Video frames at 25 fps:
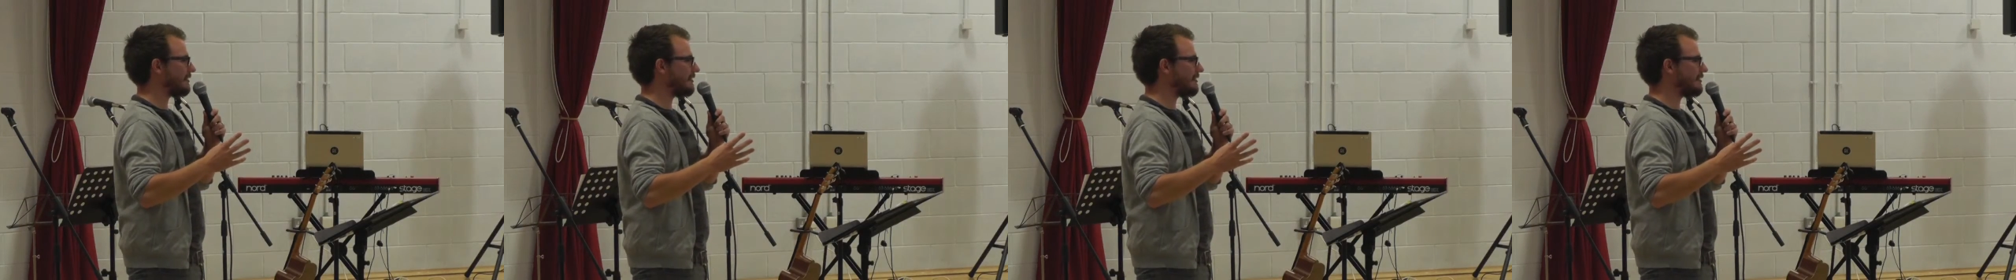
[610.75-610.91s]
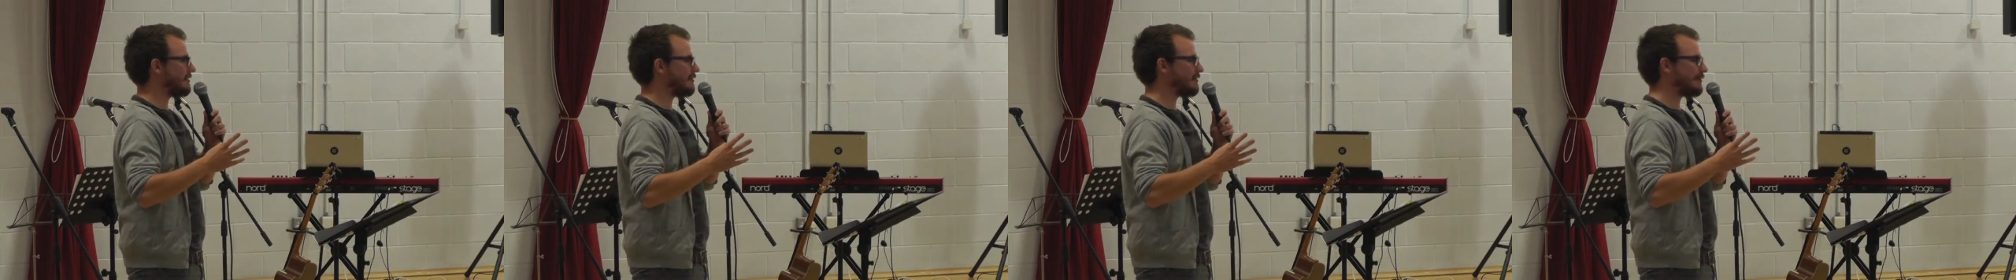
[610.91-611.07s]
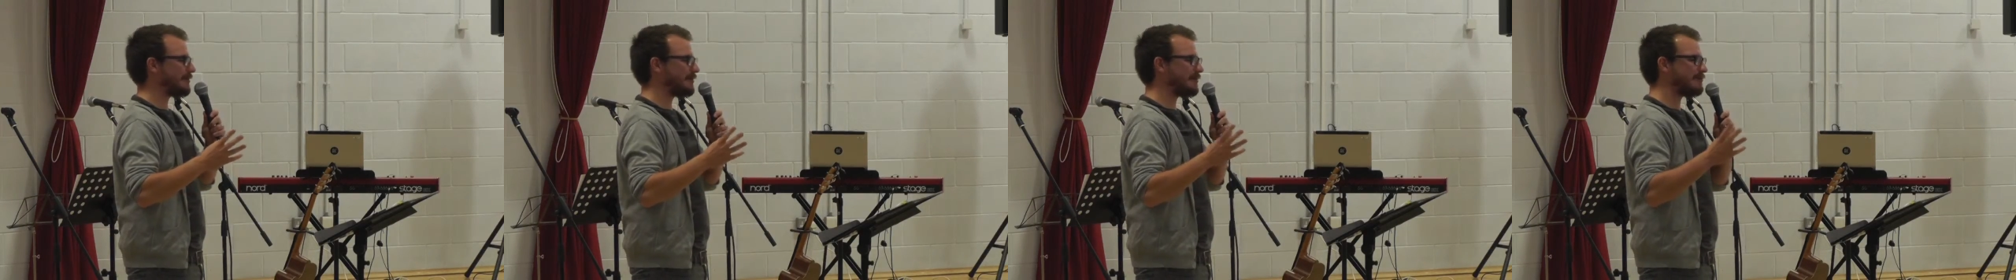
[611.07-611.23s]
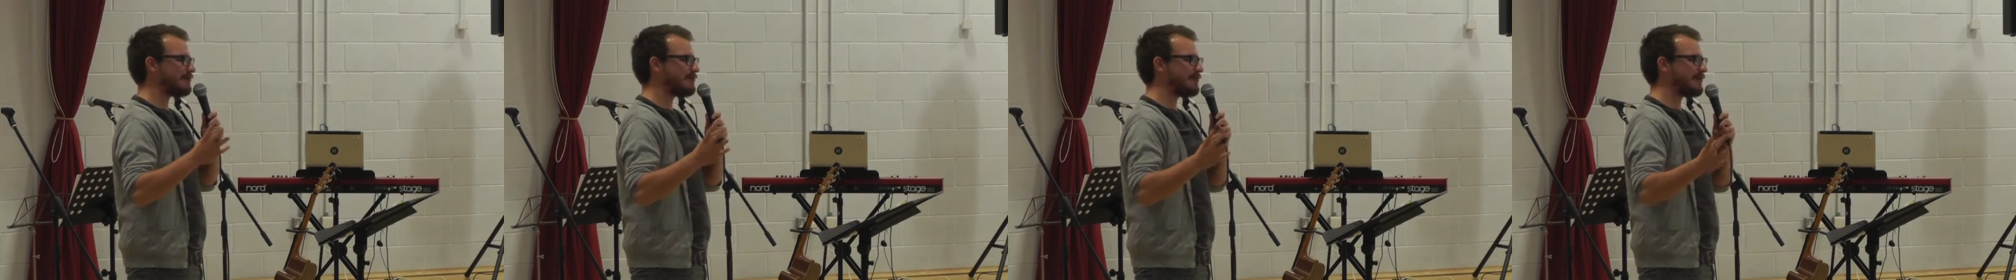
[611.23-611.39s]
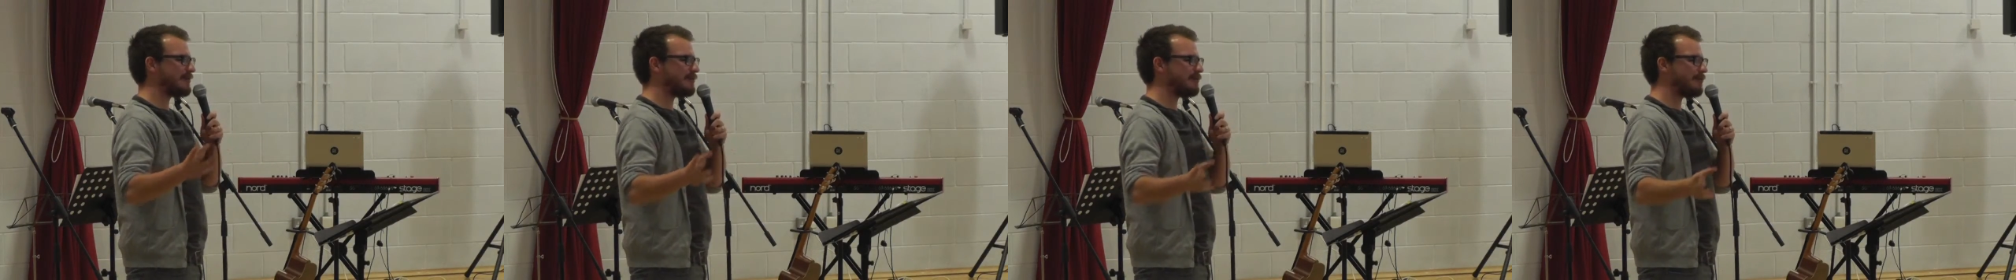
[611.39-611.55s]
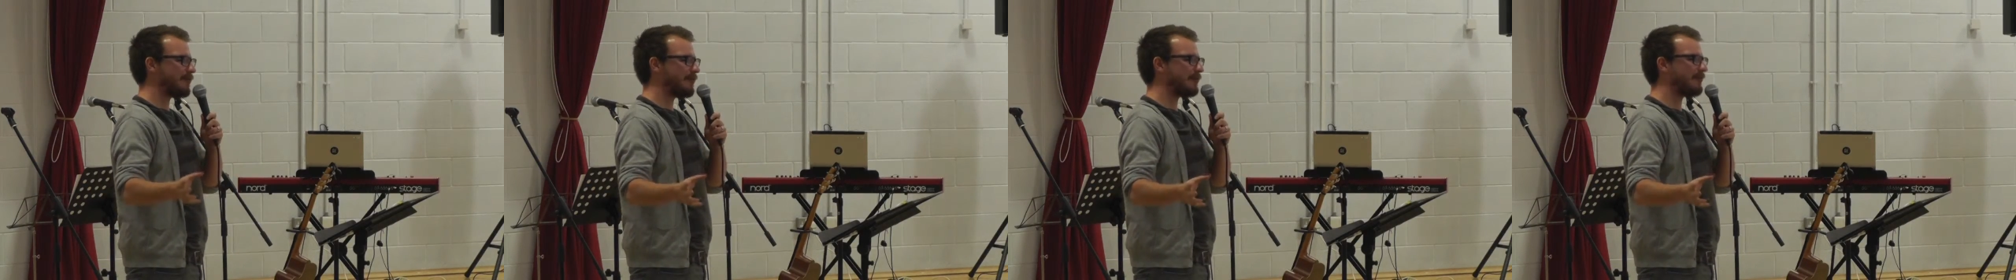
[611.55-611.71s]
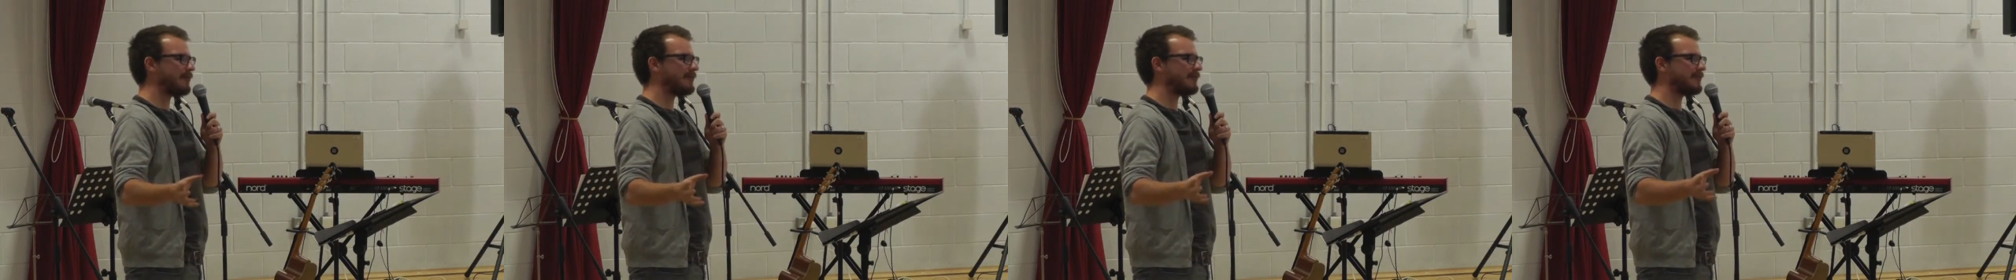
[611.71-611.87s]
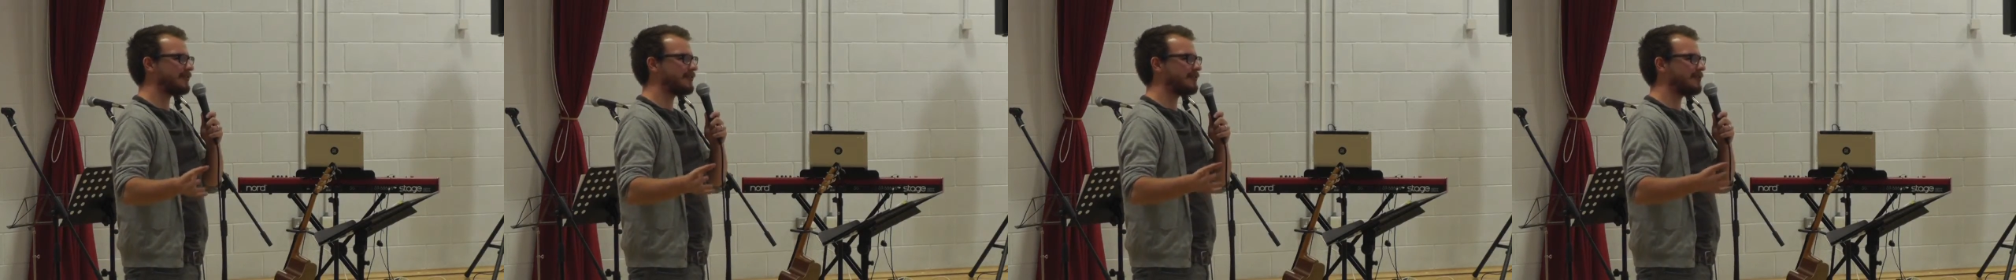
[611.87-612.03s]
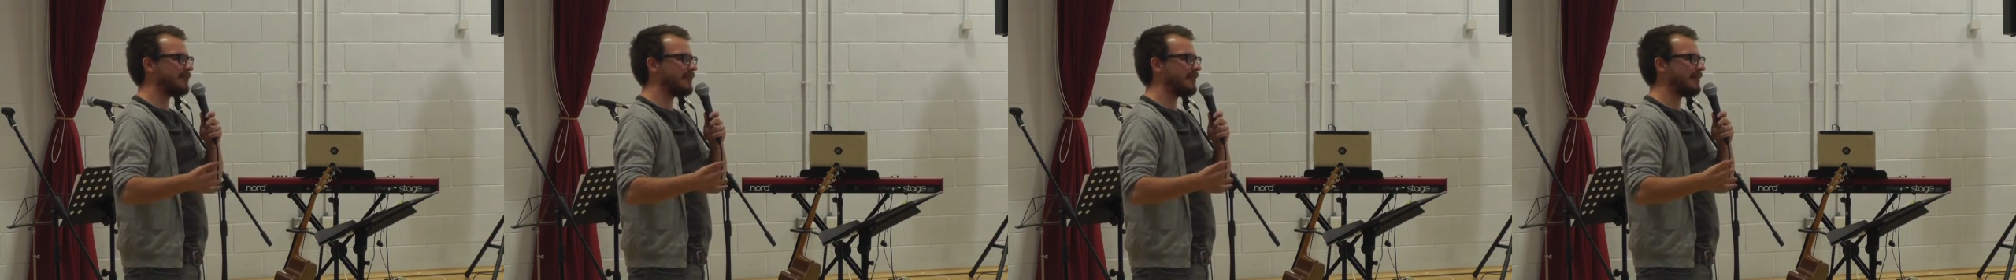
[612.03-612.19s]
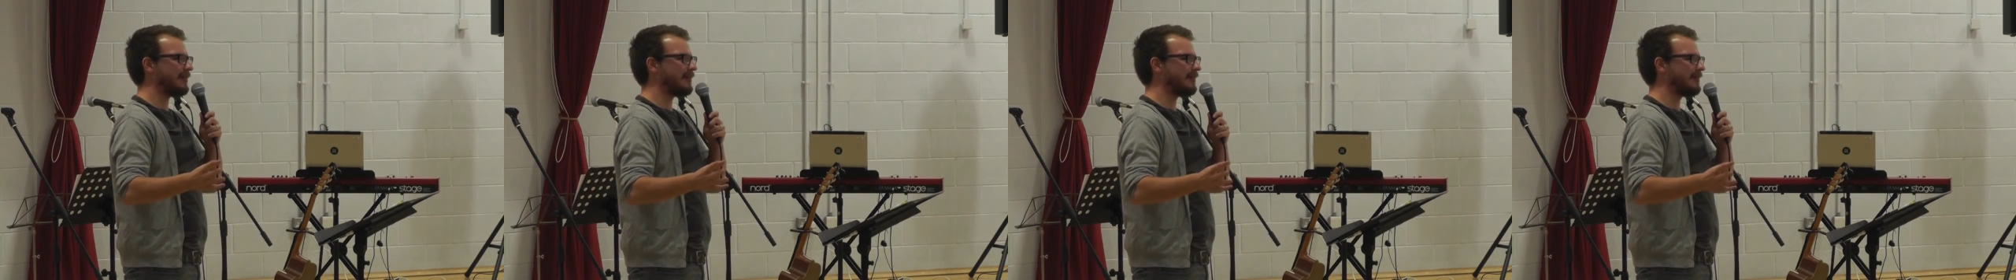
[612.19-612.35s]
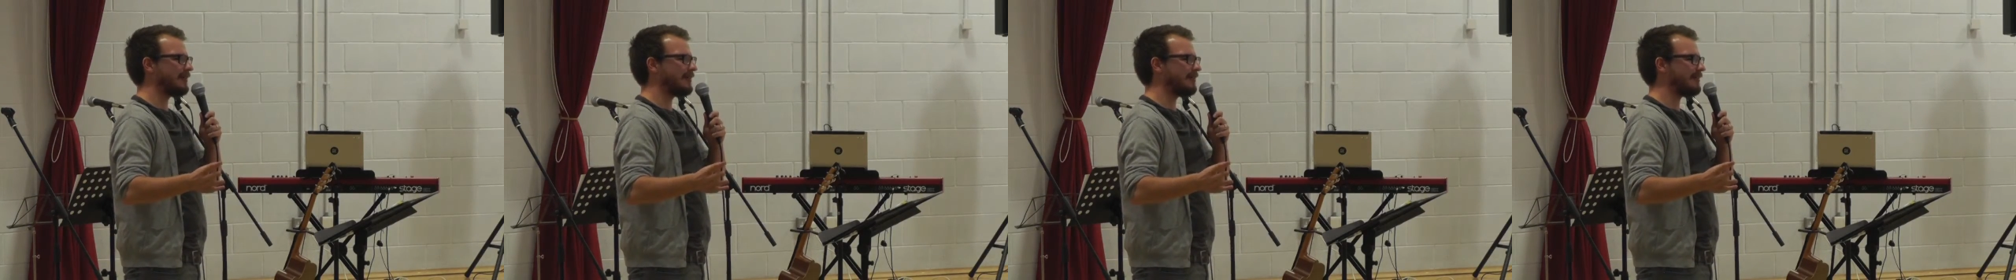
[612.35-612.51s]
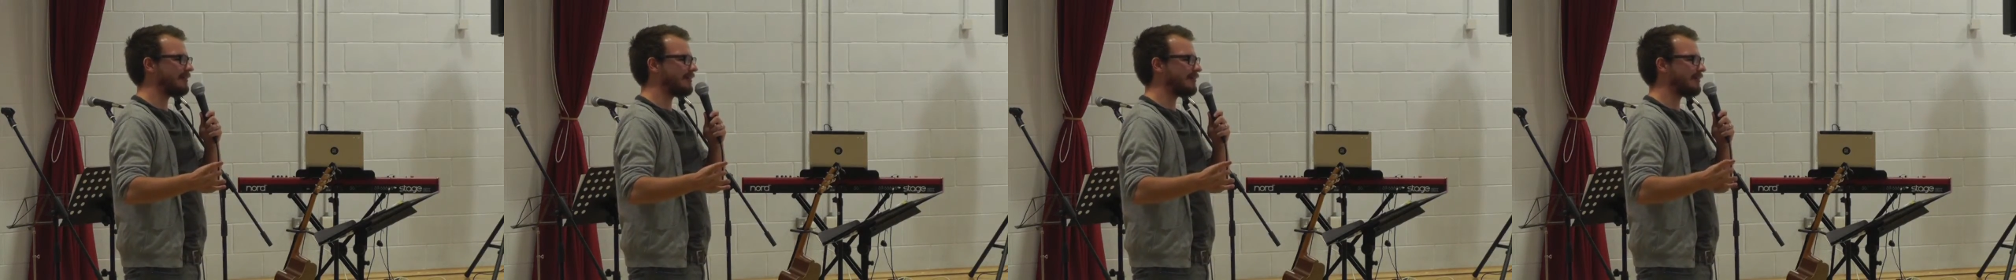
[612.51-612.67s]
do they really want us to be
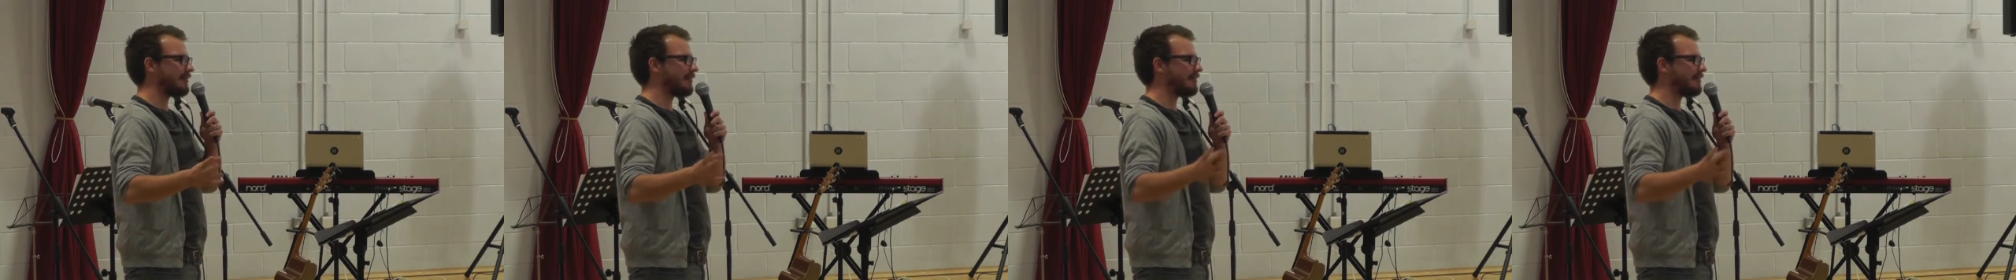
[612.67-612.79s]
here?